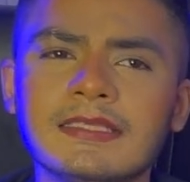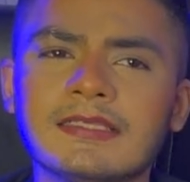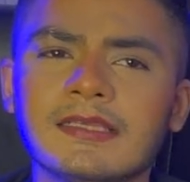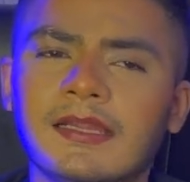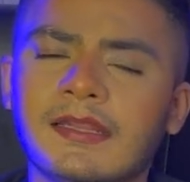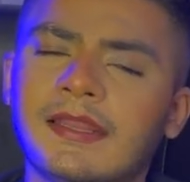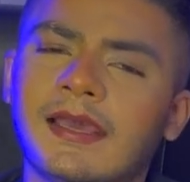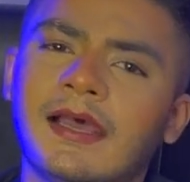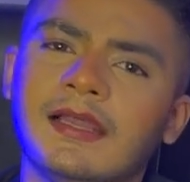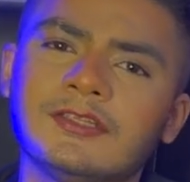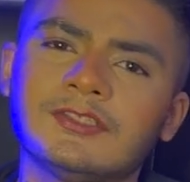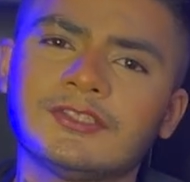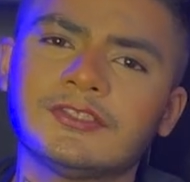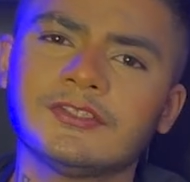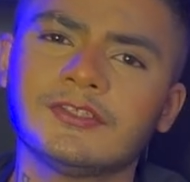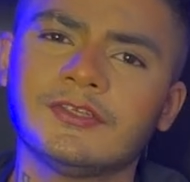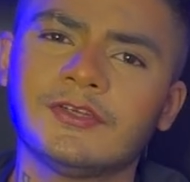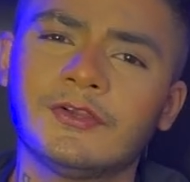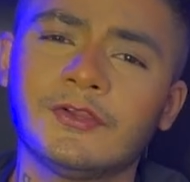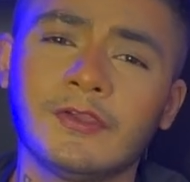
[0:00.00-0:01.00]

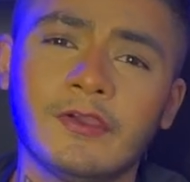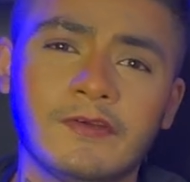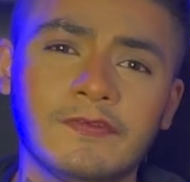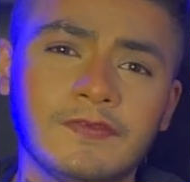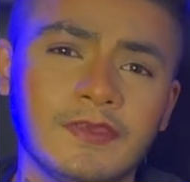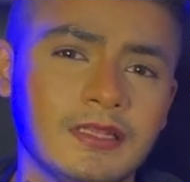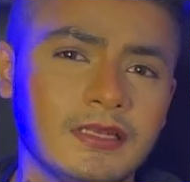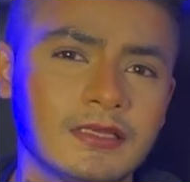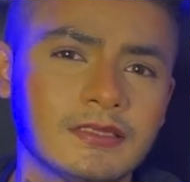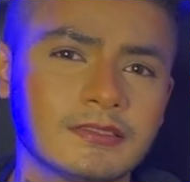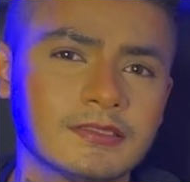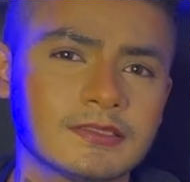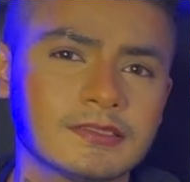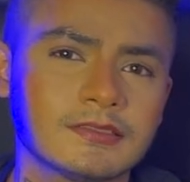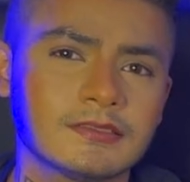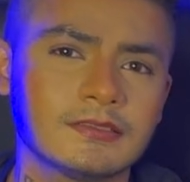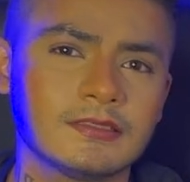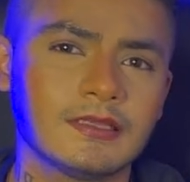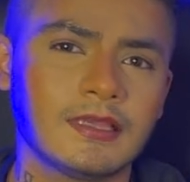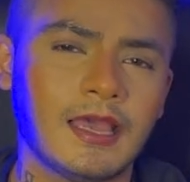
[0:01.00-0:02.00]
attached to your
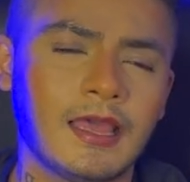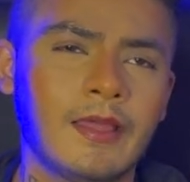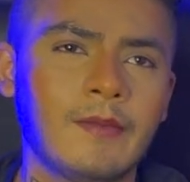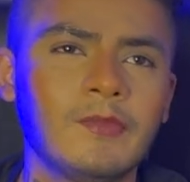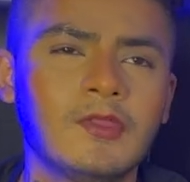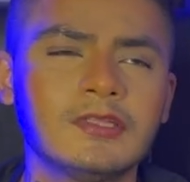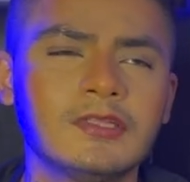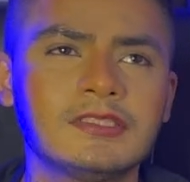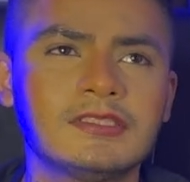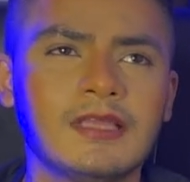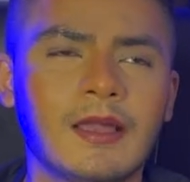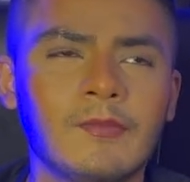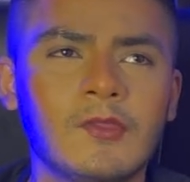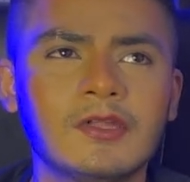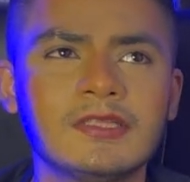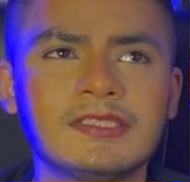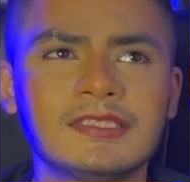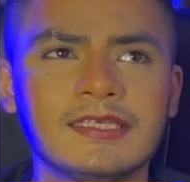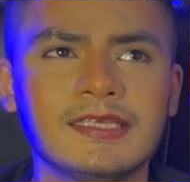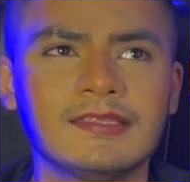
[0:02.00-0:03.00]
feelings. And I'm
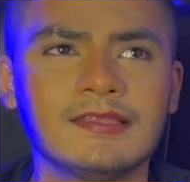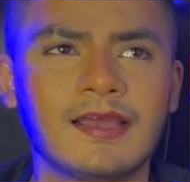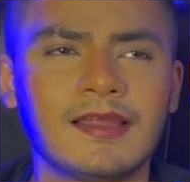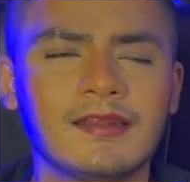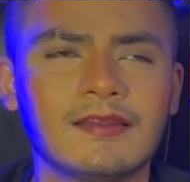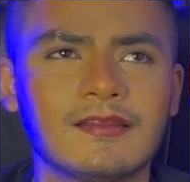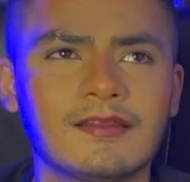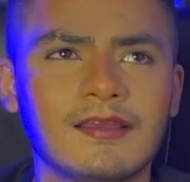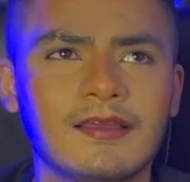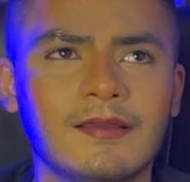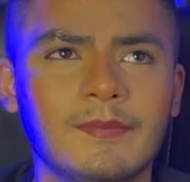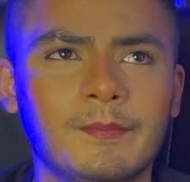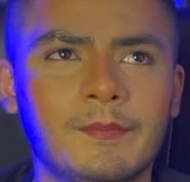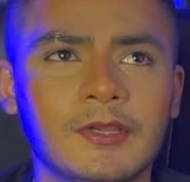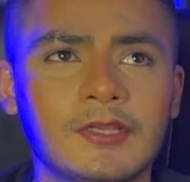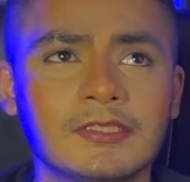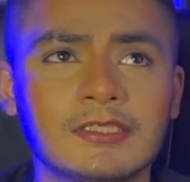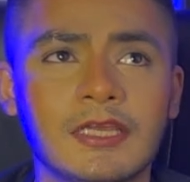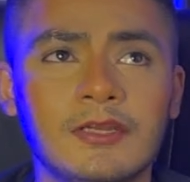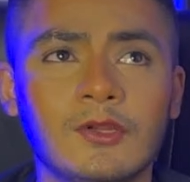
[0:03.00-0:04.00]
not saying that
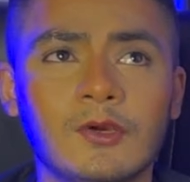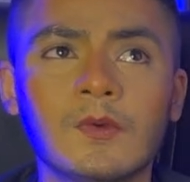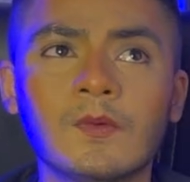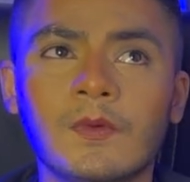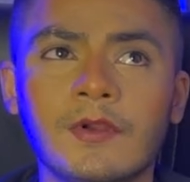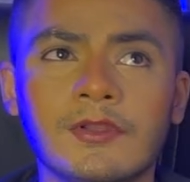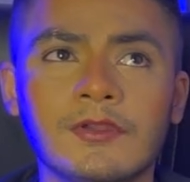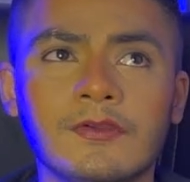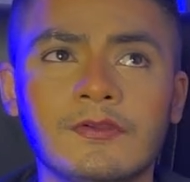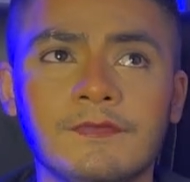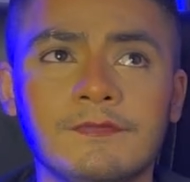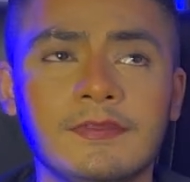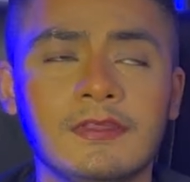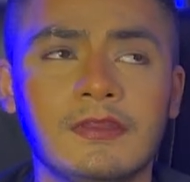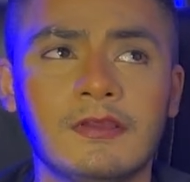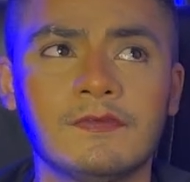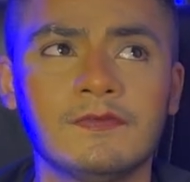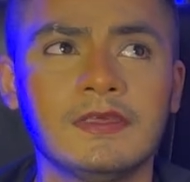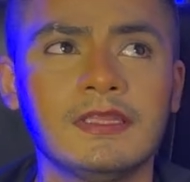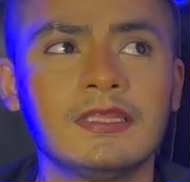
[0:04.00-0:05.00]
because I don't want you to feel
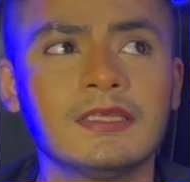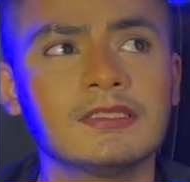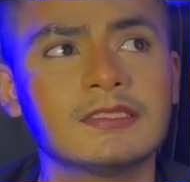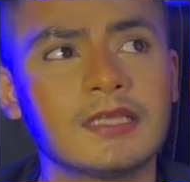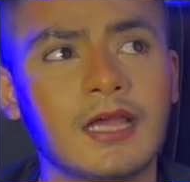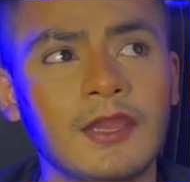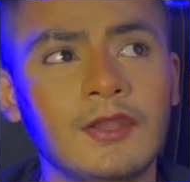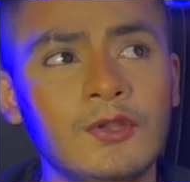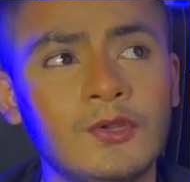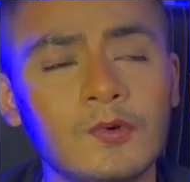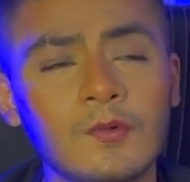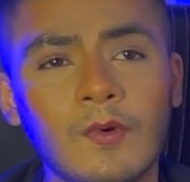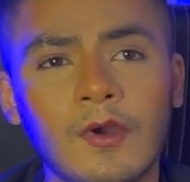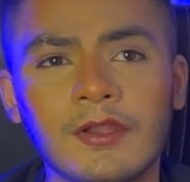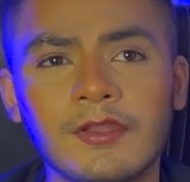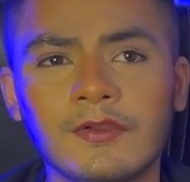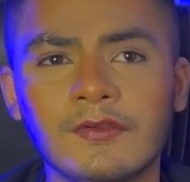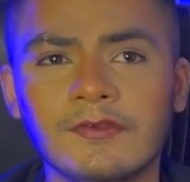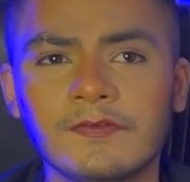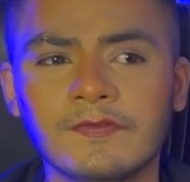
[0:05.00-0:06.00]
your feelings. I do
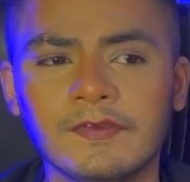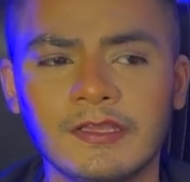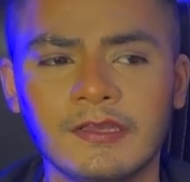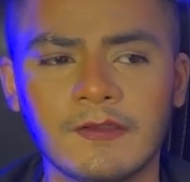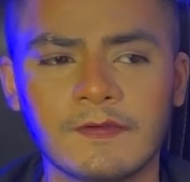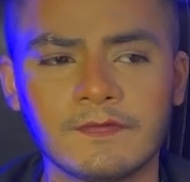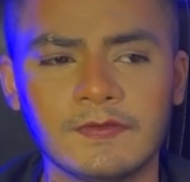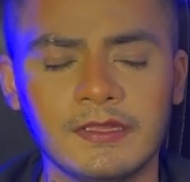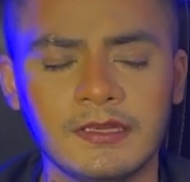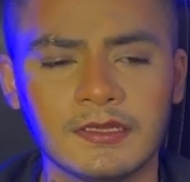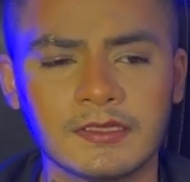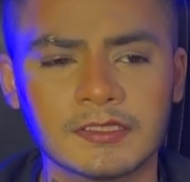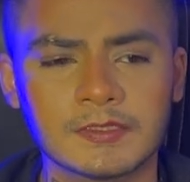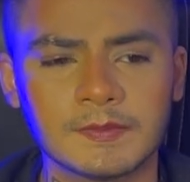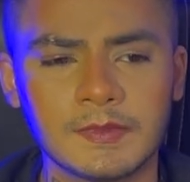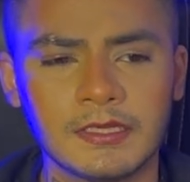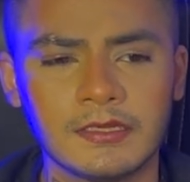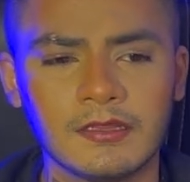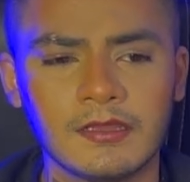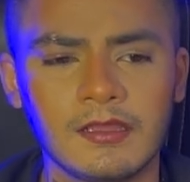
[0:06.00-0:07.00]
want you to feel your feelings,
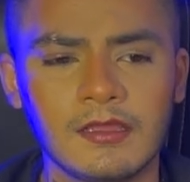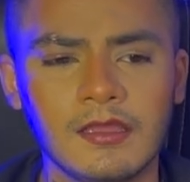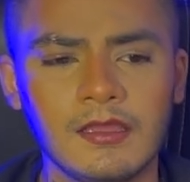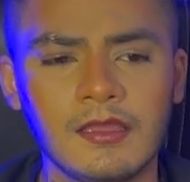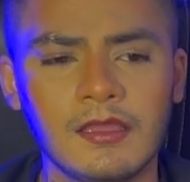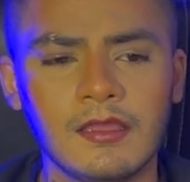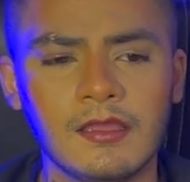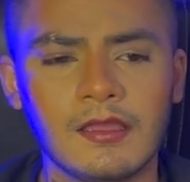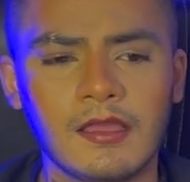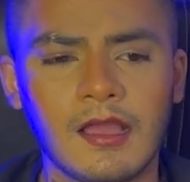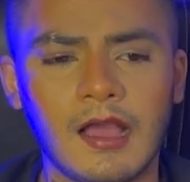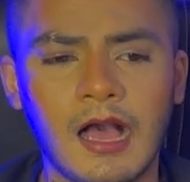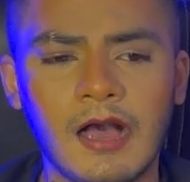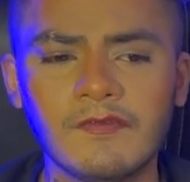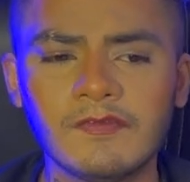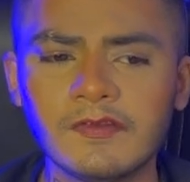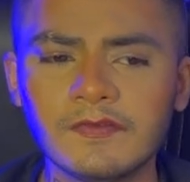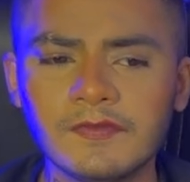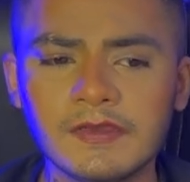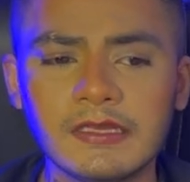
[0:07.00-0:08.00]
but
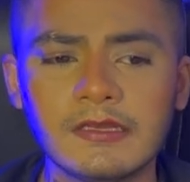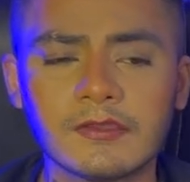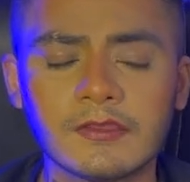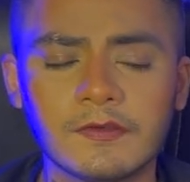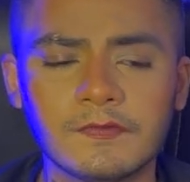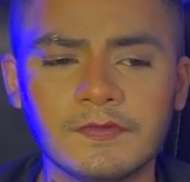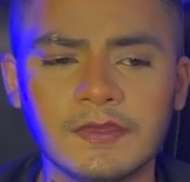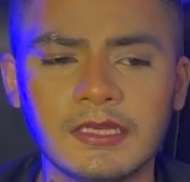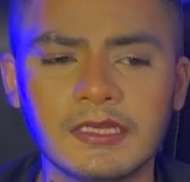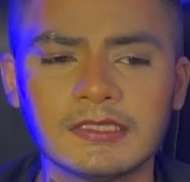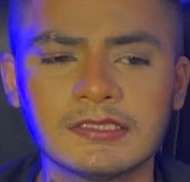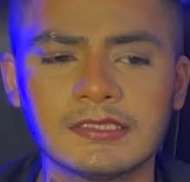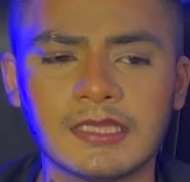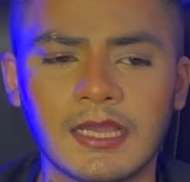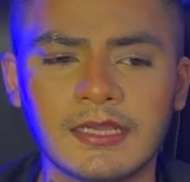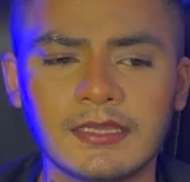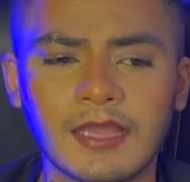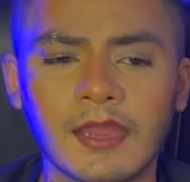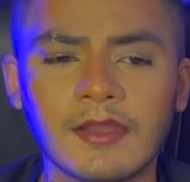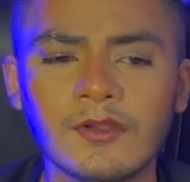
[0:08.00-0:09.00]
after feeling your feelings,
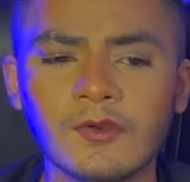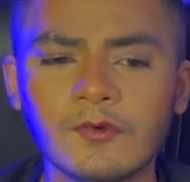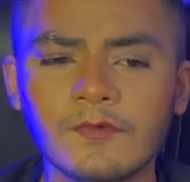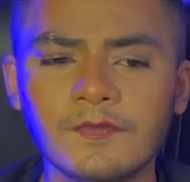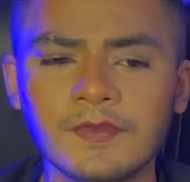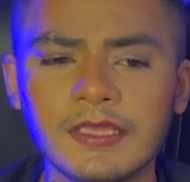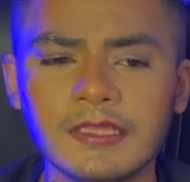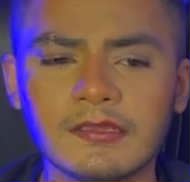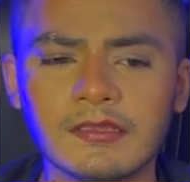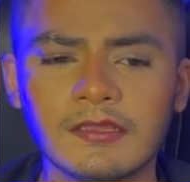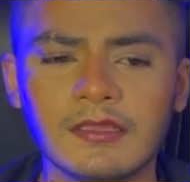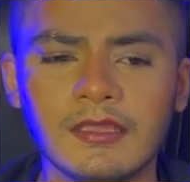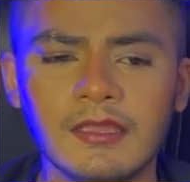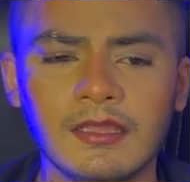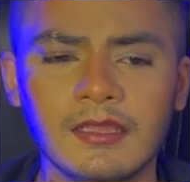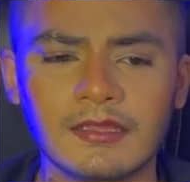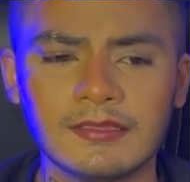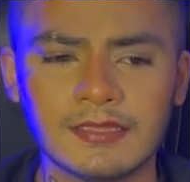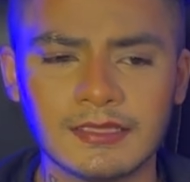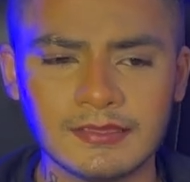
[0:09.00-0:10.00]
I do feel
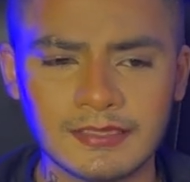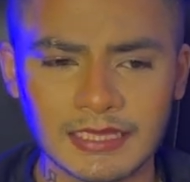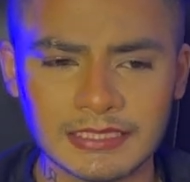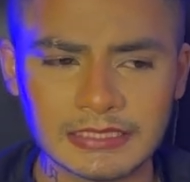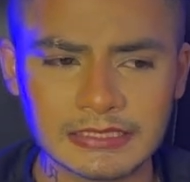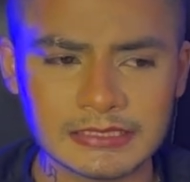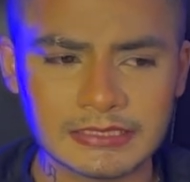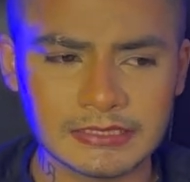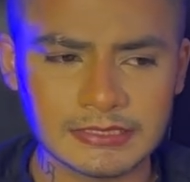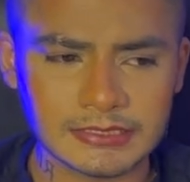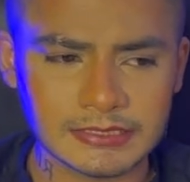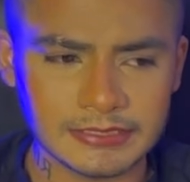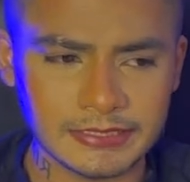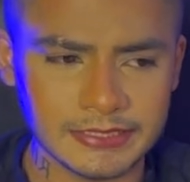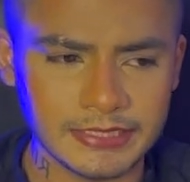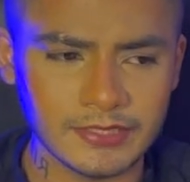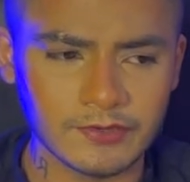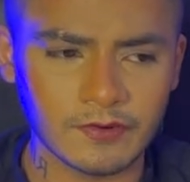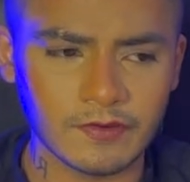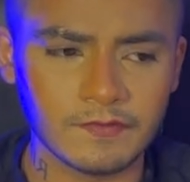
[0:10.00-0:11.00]
that there is this
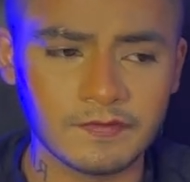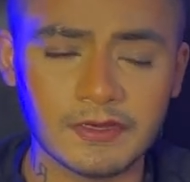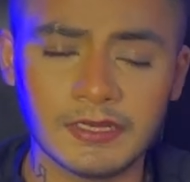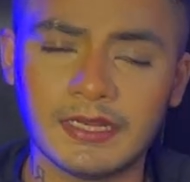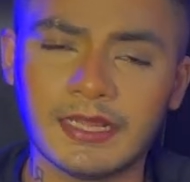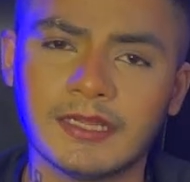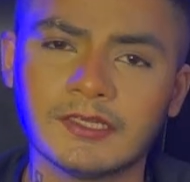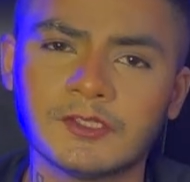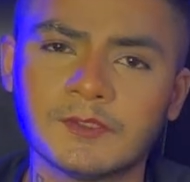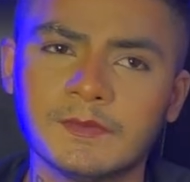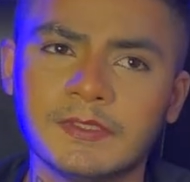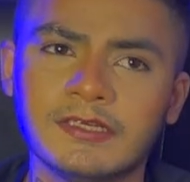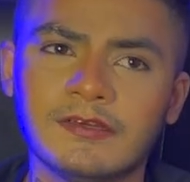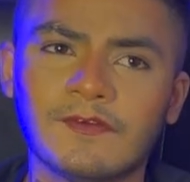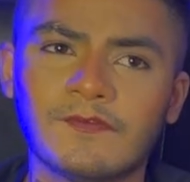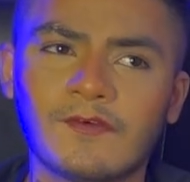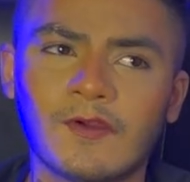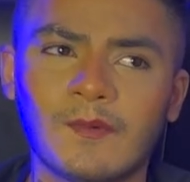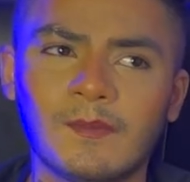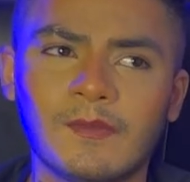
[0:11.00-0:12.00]
need of detachment
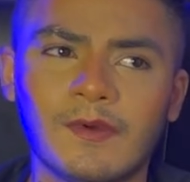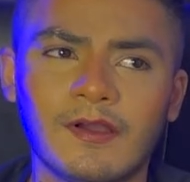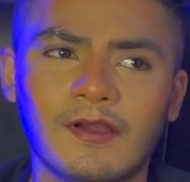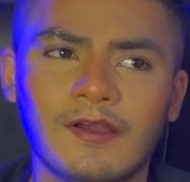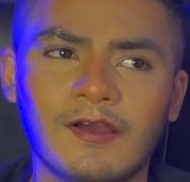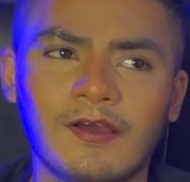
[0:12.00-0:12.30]
from